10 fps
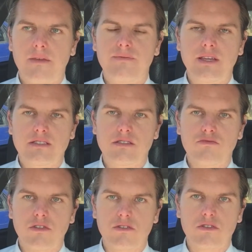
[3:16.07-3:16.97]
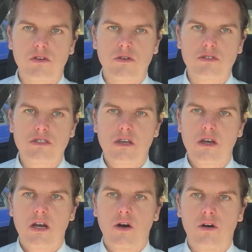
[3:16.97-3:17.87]
fix the root cause
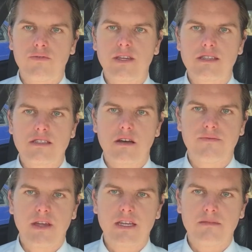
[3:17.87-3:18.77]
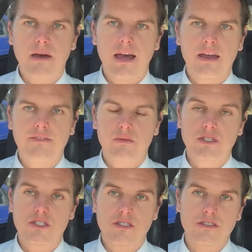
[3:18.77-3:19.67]
of his offending behaviour,
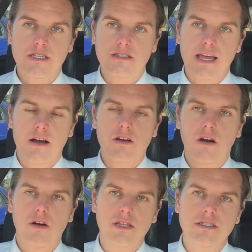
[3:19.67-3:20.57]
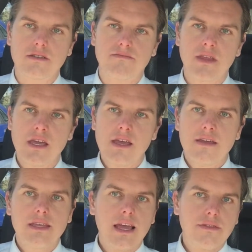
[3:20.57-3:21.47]
which is his alcoholism.
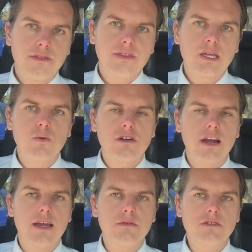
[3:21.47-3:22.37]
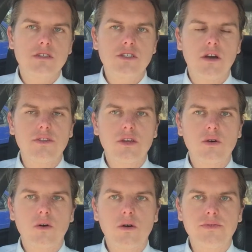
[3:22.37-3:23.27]
The other thing, we were able to show the
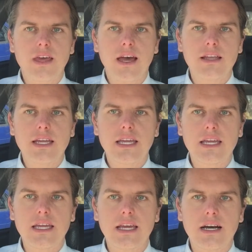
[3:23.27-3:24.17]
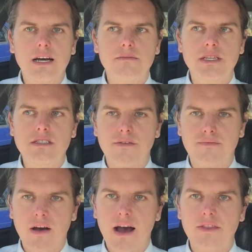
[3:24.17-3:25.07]
court that he is a
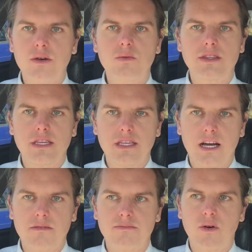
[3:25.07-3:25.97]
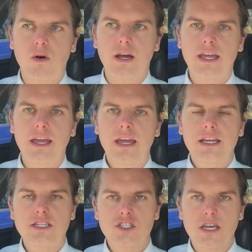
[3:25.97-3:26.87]
father with a young boy,
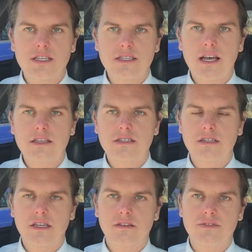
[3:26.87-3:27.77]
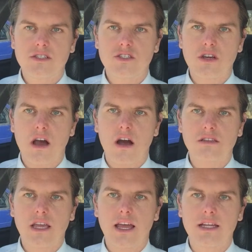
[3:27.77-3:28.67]
he shares custody of his
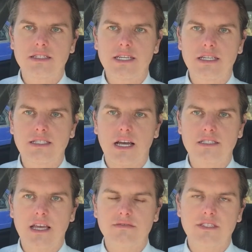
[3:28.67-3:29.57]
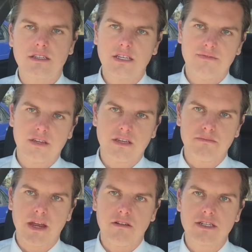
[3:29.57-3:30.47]
child, and he does have
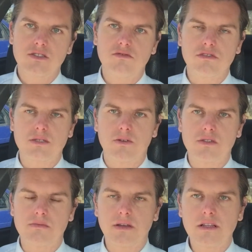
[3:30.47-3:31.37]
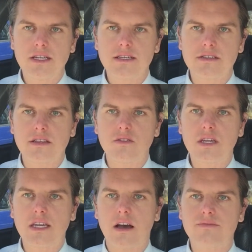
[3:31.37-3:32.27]
significant parental responsibilities in
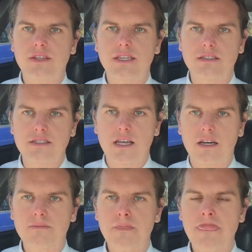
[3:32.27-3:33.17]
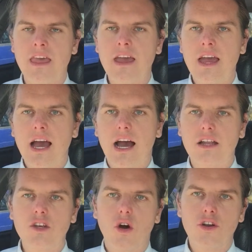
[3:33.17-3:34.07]
looking after his son.
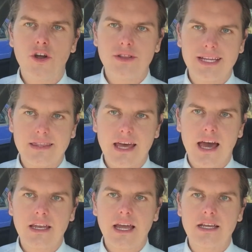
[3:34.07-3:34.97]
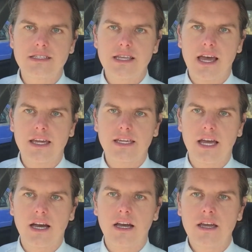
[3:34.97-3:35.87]
Not only that, as
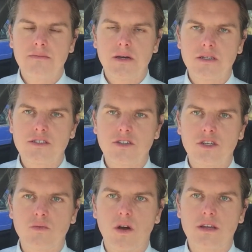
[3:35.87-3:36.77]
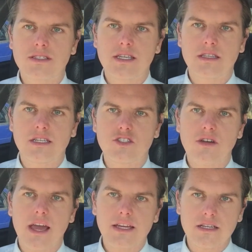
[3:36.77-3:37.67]
a person who works in the
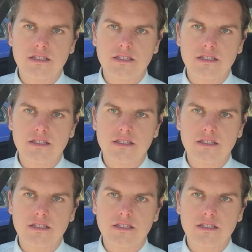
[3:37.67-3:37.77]
trade